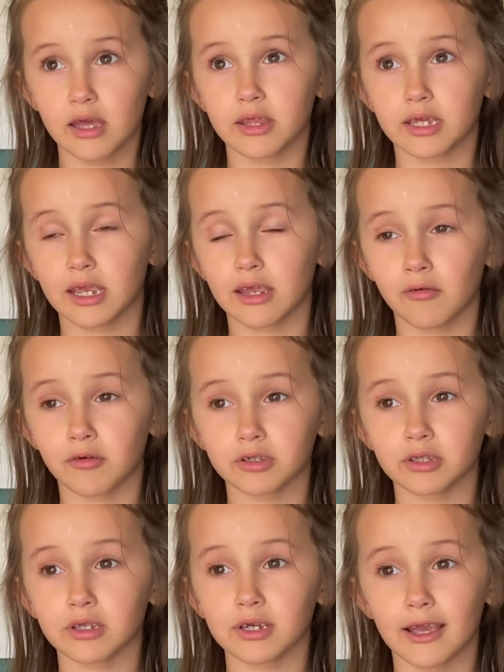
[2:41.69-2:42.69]
The king was
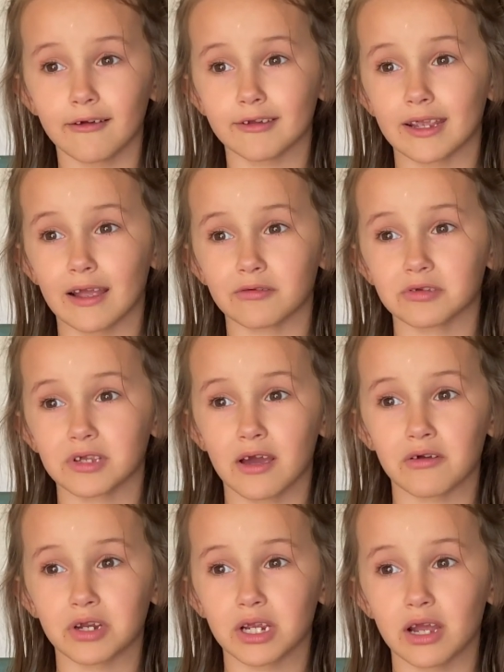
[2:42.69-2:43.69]
in the counting house,
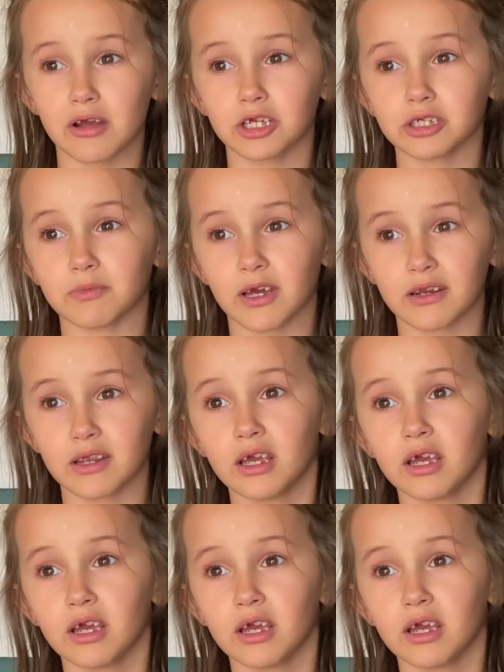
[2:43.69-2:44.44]
counting out his money.